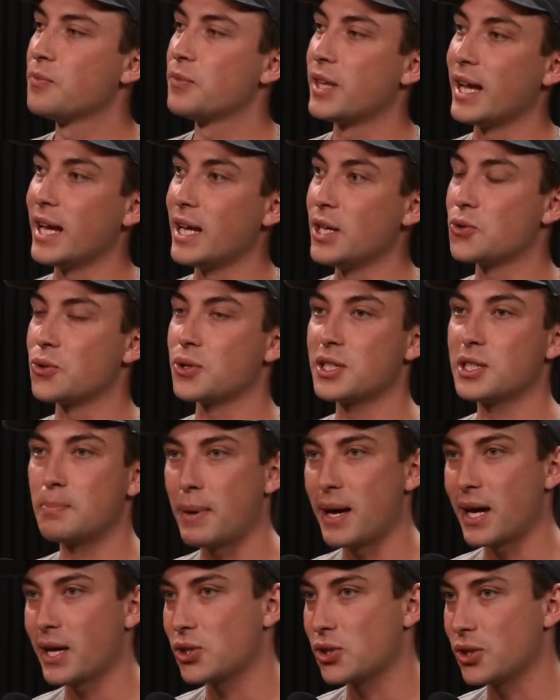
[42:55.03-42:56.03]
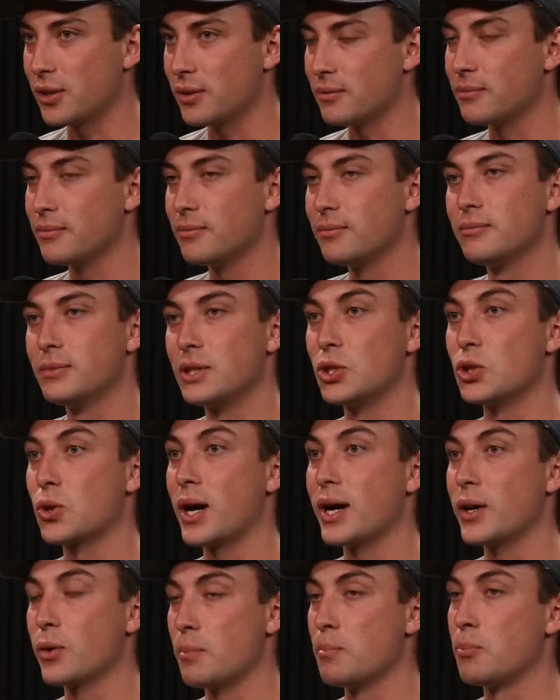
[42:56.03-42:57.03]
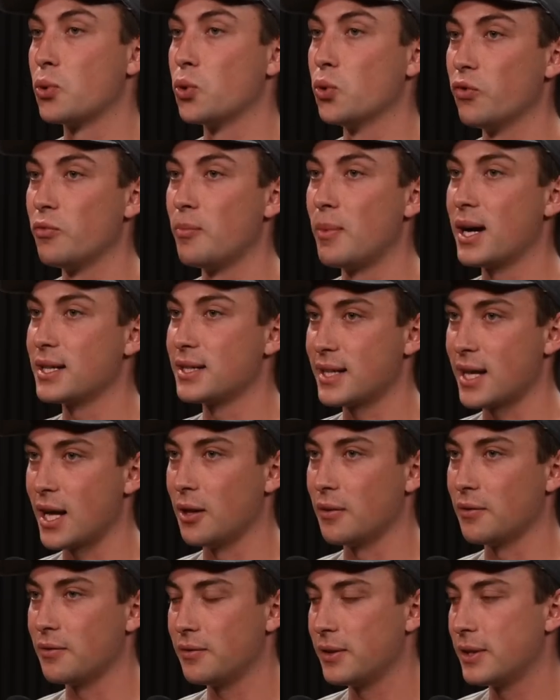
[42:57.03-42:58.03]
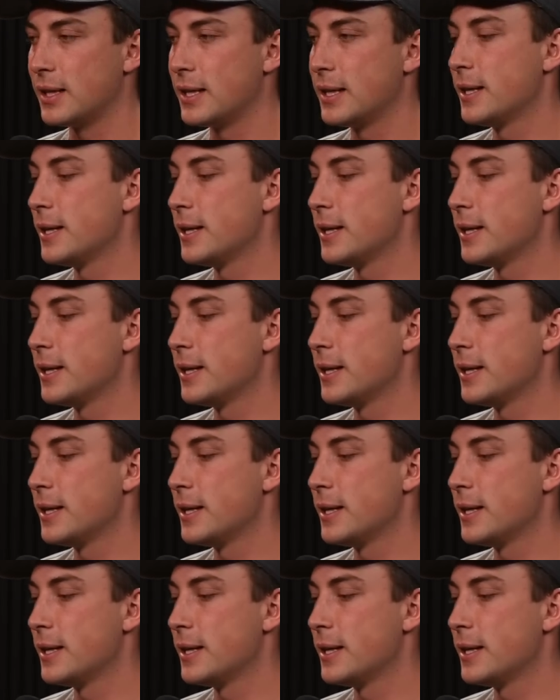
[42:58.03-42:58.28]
the introspection to try to improve myself,